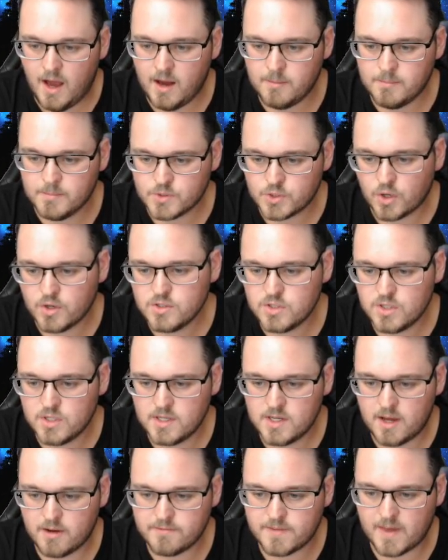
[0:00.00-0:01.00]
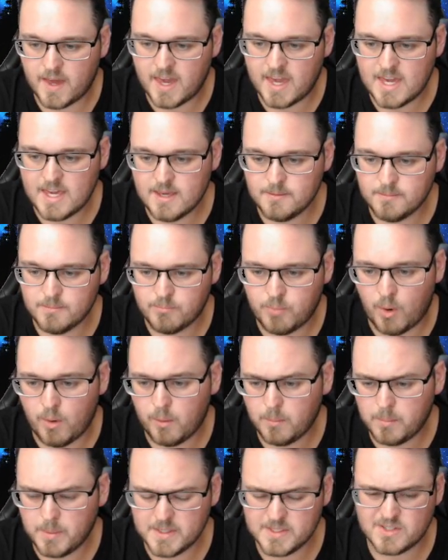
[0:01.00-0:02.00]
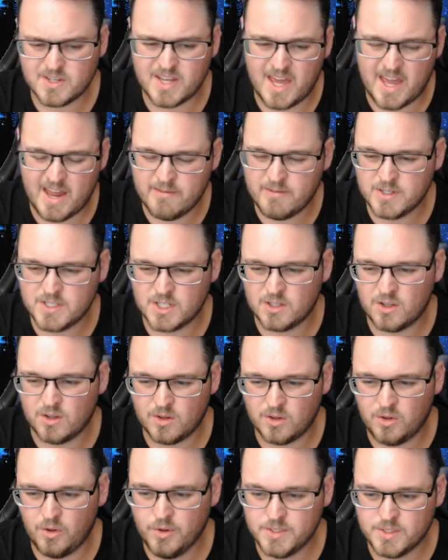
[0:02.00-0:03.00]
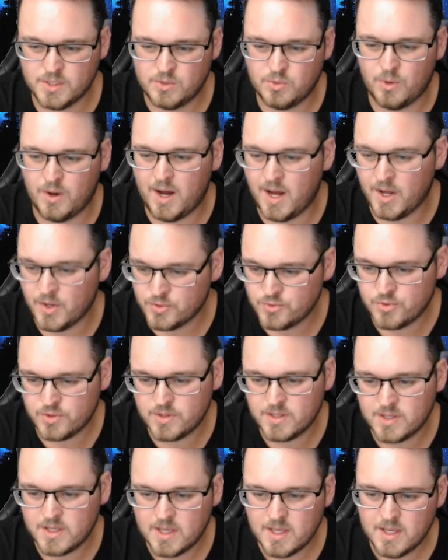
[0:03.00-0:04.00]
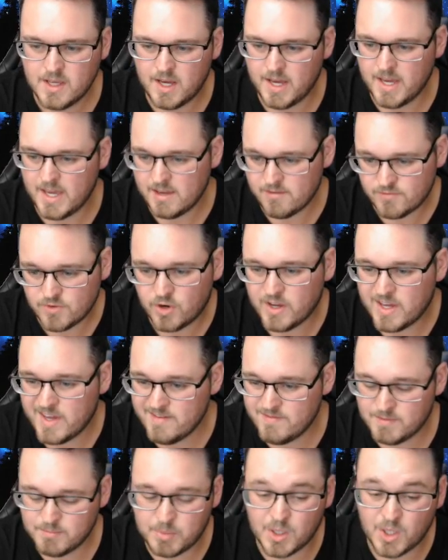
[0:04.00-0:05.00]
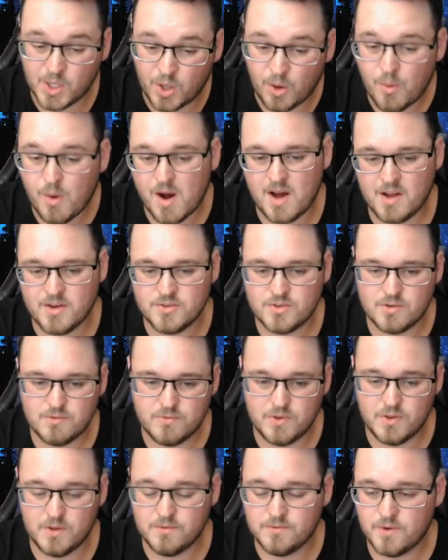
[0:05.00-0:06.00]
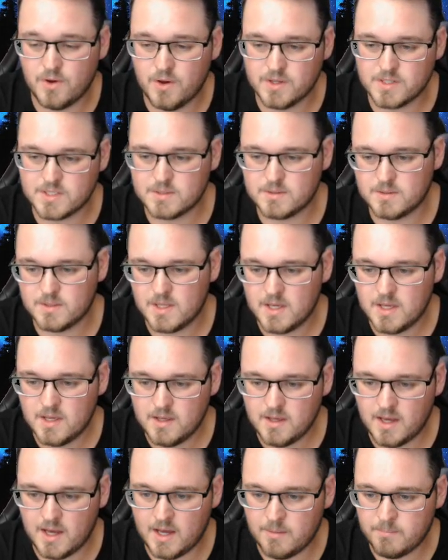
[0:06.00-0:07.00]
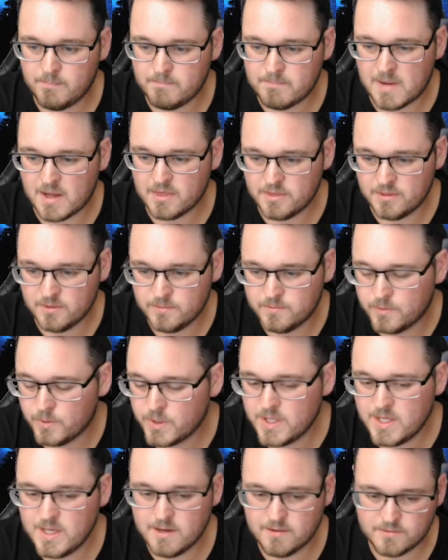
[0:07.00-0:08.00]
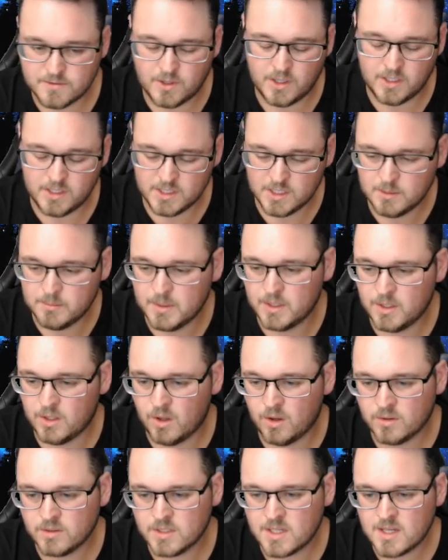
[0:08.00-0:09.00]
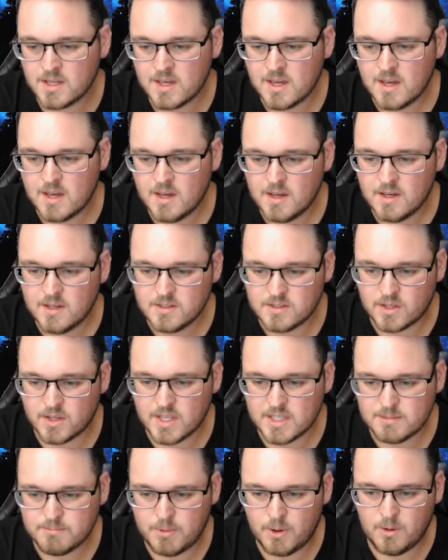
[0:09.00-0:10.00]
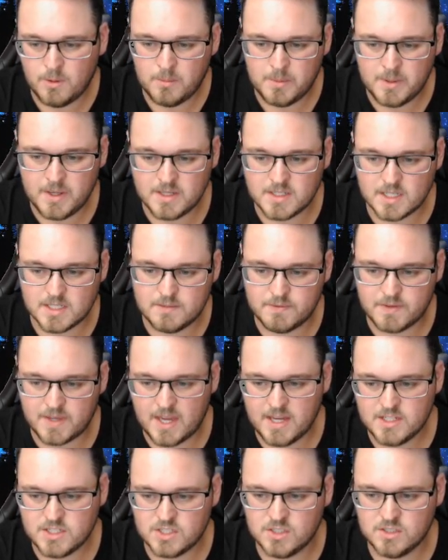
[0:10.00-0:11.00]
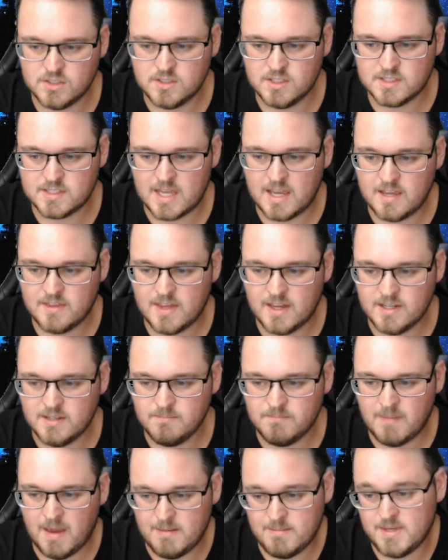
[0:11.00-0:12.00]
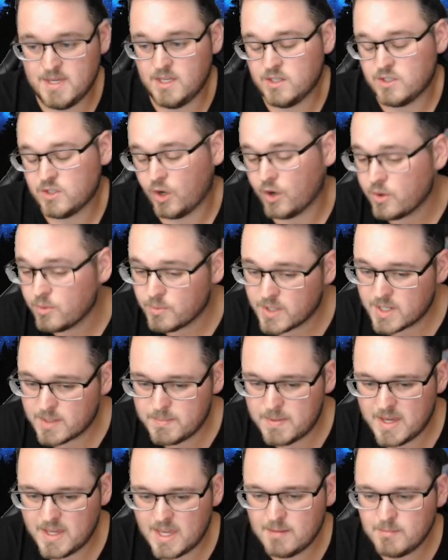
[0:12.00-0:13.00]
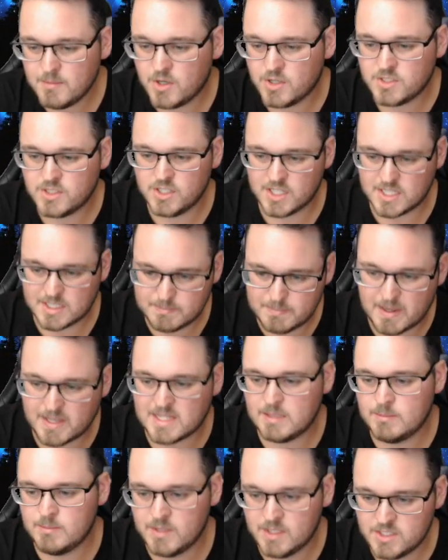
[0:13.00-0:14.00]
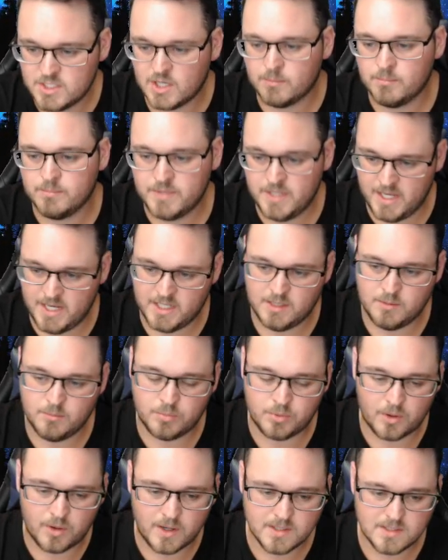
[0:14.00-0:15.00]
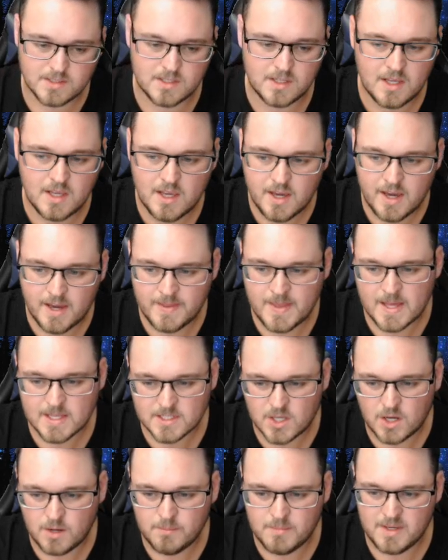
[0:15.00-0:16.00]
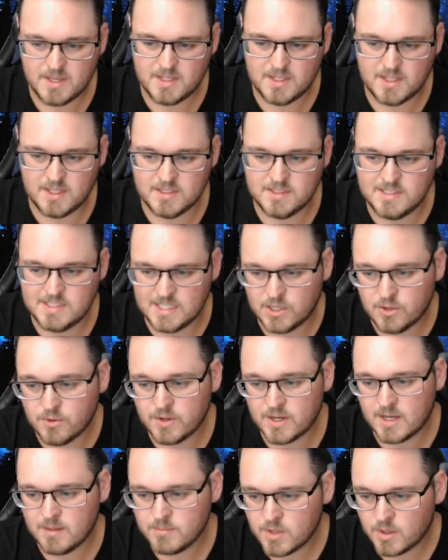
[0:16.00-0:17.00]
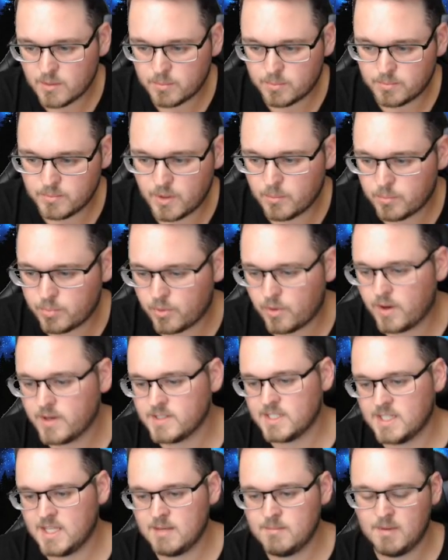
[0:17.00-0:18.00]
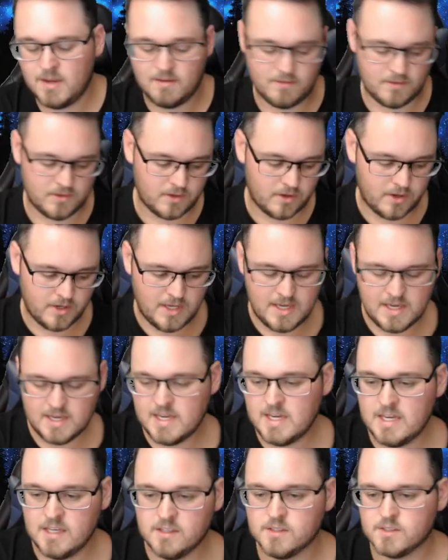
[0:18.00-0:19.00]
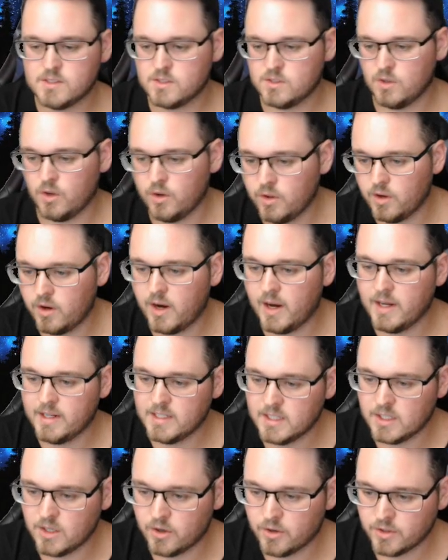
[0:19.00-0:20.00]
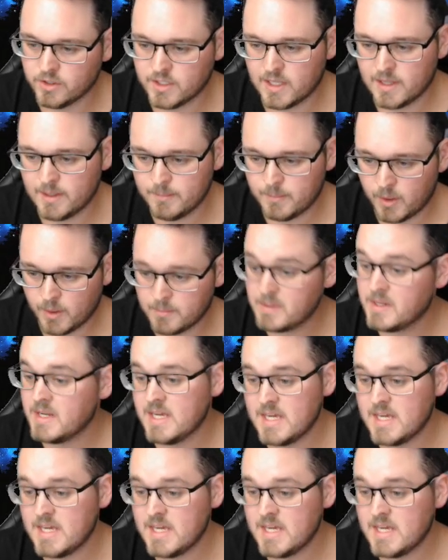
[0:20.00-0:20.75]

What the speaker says: Shows you enough that he probably is going to average a lot closer to 100, if not even below 100 for the first month of footy, if not a little bit longer. So that's probably a justification to say that maybe you don't want to pick him because you expect him to jump down in price. And that's got me considering him, not pricing him, even though he is so highly owned at the moment.